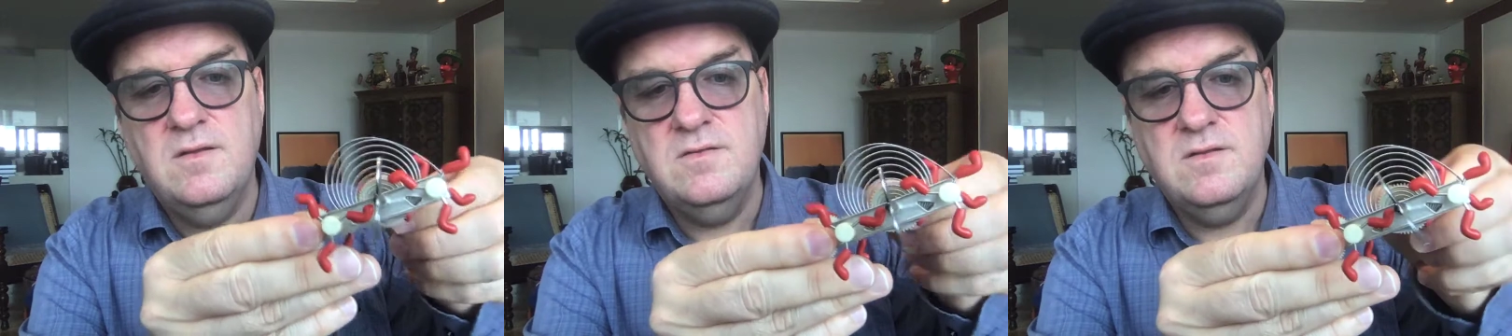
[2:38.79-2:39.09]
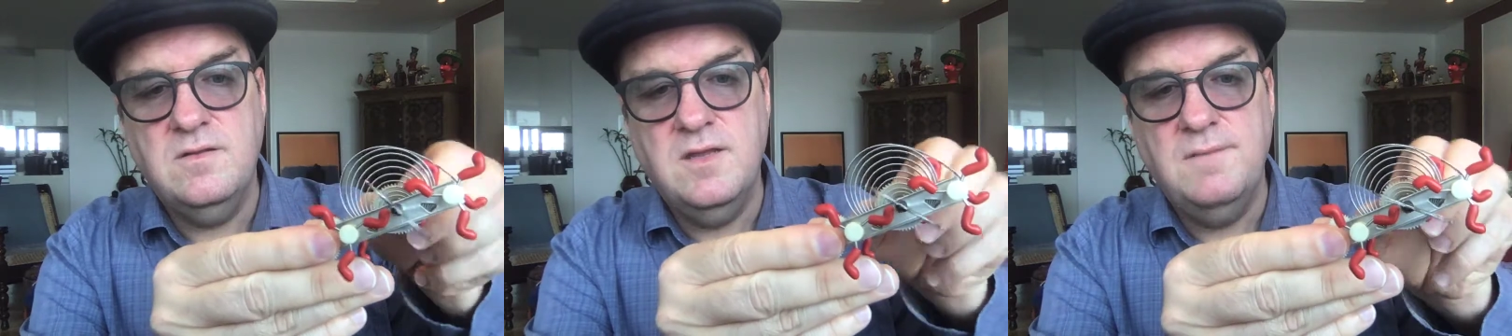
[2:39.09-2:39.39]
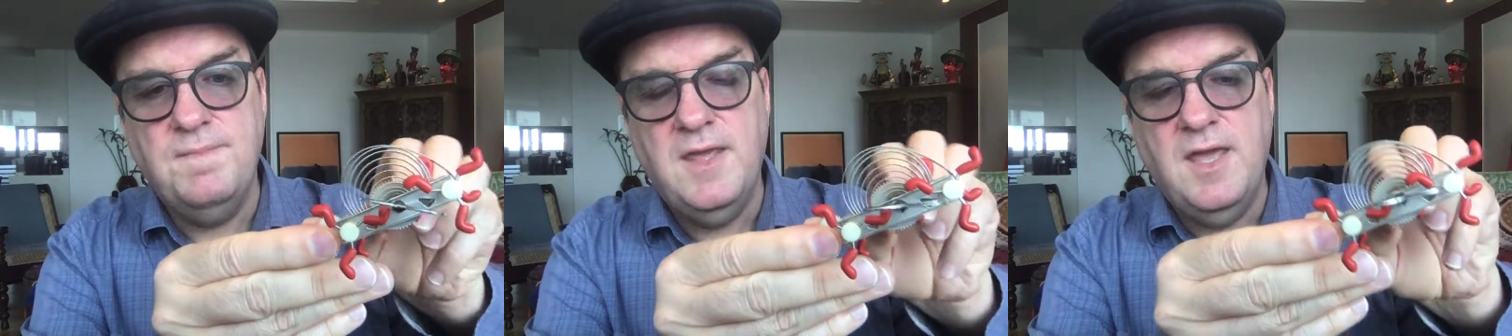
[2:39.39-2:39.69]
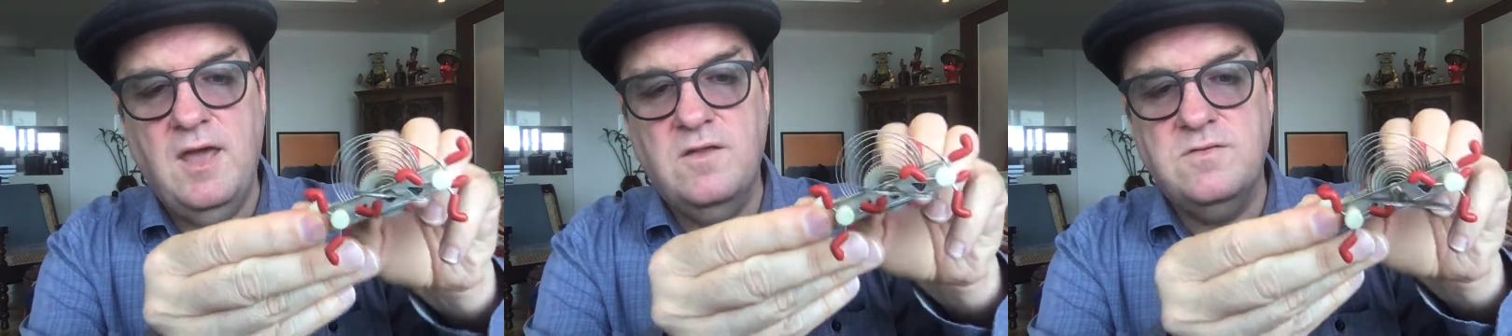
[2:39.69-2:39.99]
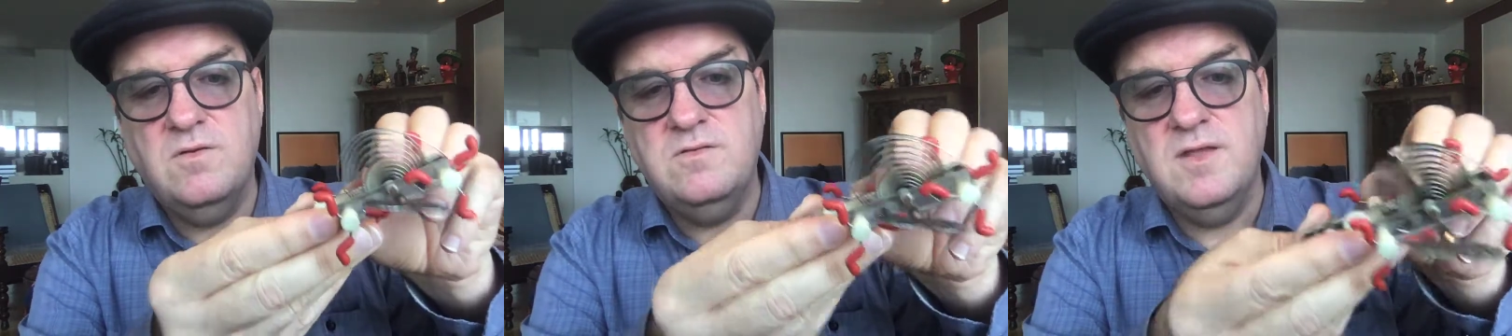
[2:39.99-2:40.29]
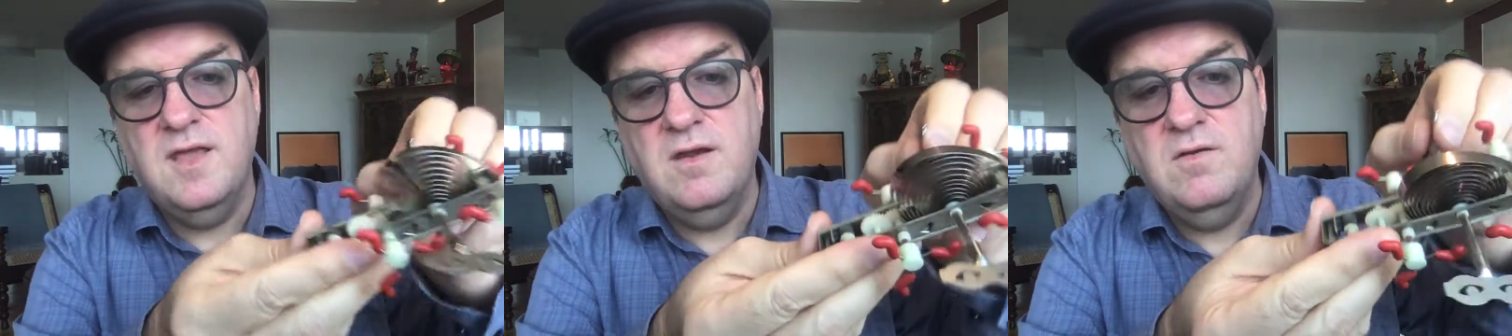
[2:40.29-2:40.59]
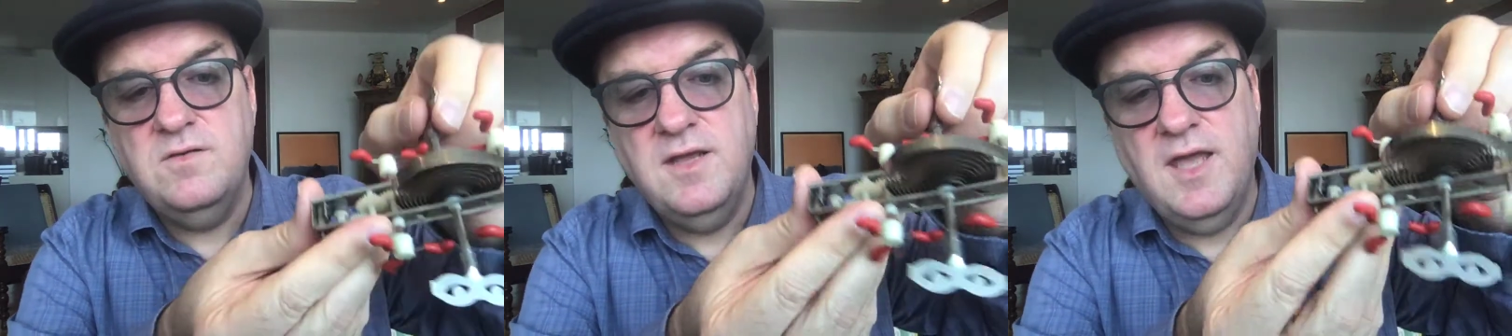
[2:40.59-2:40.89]
See that? And it stores the
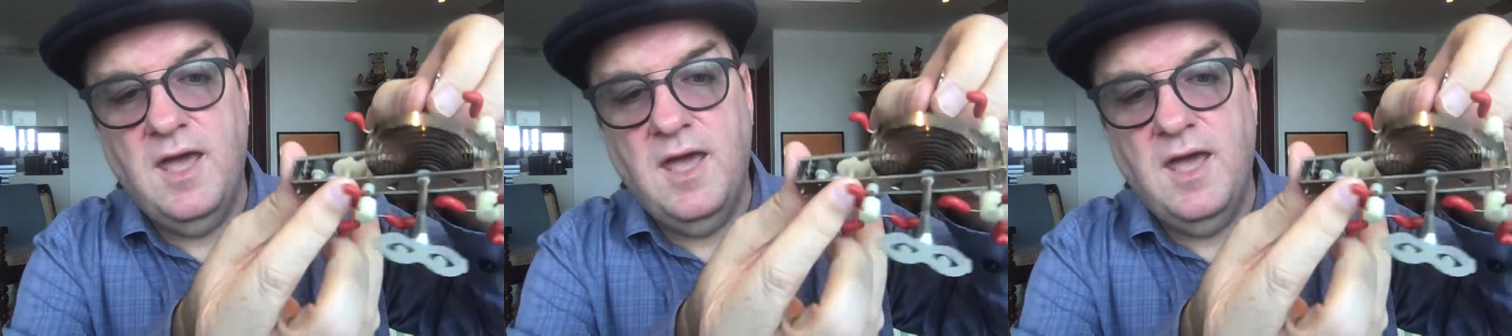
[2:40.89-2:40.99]
energy,